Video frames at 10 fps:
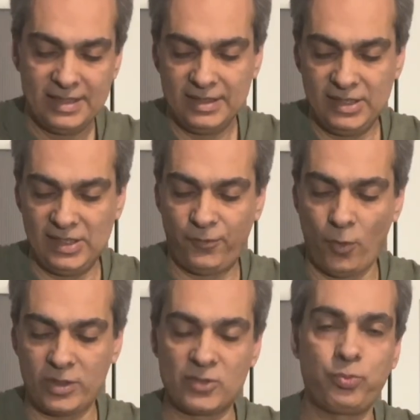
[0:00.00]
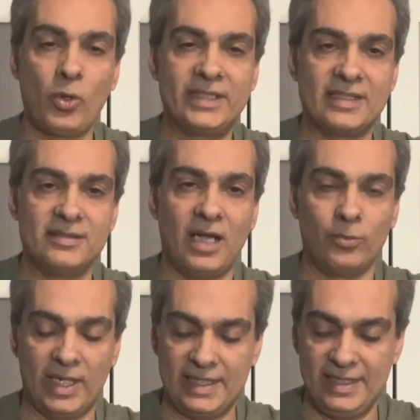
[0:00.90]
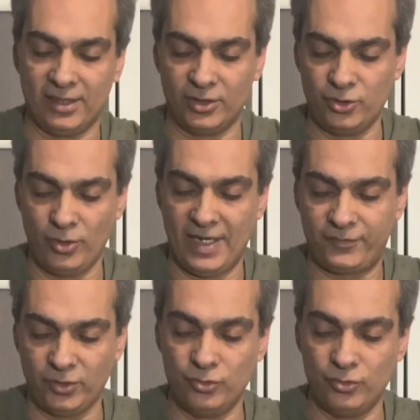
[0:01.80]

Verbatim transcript: the focus point is not right here. You have to